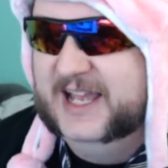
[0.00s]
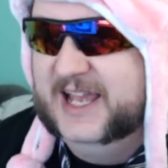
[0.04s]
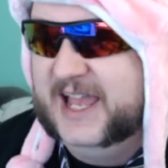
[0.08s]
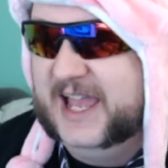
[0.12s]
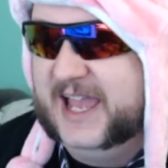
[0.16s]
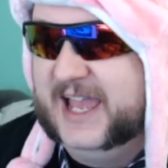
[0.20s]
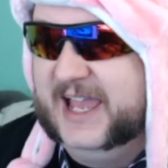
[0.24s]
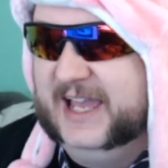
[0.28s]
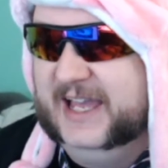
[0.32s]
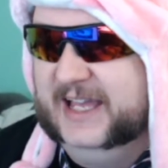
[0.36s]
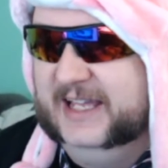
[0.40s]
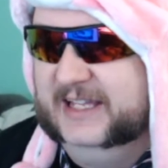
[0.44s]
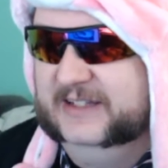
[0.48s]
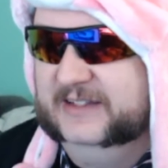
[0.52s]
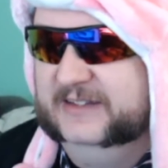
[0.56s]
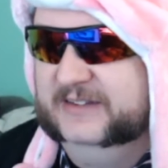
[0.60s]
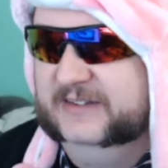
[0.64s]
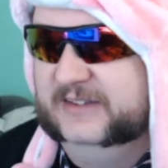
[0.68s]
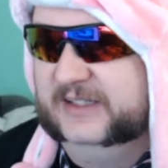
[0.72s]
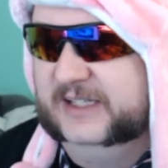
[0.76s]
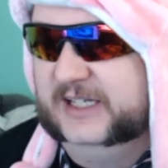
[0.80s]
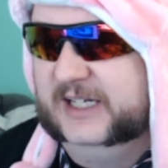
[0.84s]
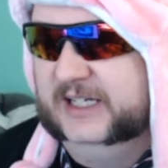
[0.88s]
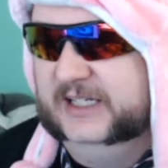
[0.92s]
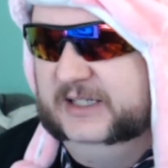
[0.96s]
And
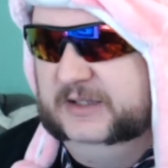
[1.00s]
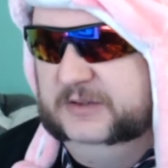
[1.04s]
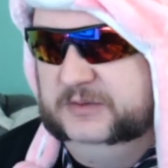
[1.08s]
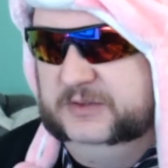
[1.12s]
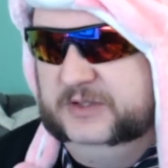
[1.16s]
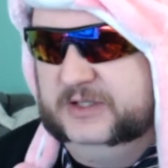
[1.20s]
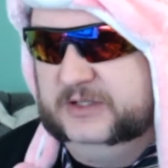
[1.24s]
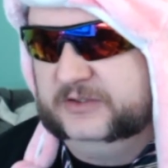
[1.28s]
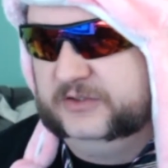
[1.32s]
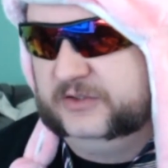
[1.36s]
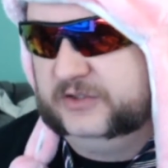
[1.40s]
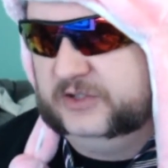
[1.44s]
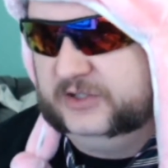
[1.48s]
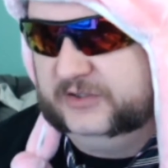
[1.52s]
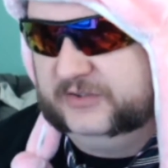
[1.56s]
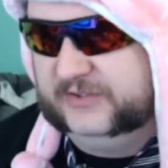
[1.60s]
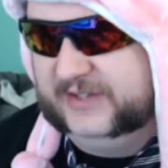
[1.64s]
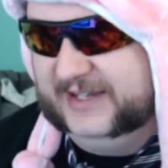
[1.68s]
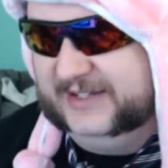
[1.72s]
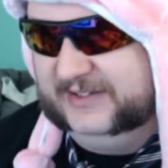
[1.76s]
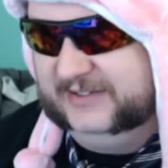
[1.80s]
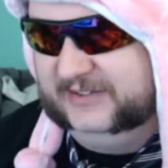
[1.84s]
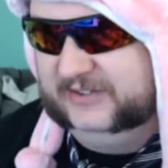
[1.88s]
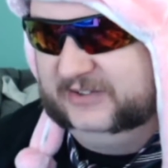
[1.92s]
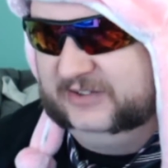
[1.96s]
there's just
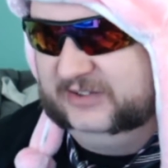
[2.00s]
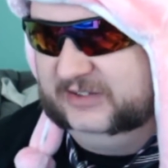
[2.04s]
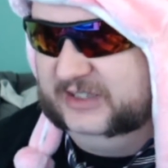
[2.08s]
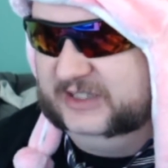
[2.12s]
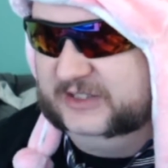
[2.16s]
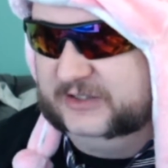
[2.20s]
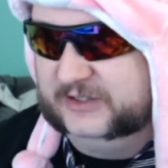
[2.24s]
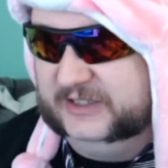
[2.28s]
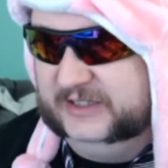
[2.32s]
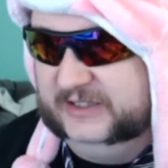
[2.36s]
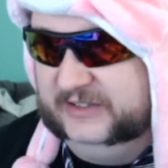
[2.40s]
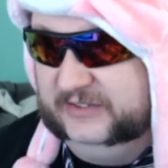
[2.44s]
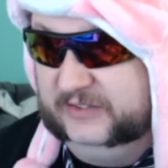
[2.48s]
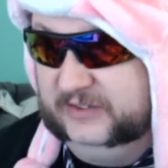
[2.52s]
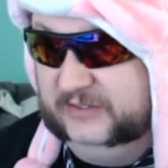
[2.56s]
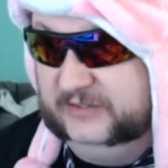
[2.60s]
a series